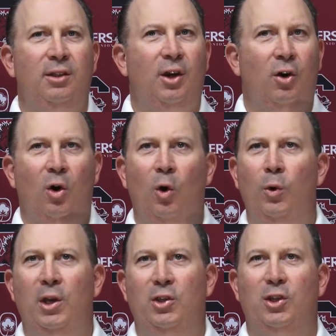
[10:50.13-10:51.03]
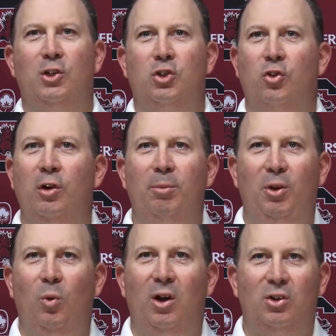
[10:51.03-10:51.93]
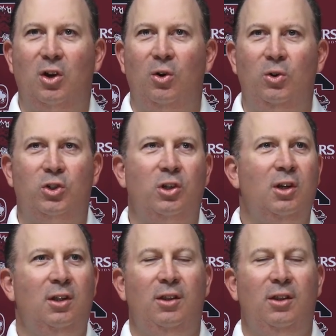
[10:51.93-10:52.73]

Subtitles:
they're always extremely well coached.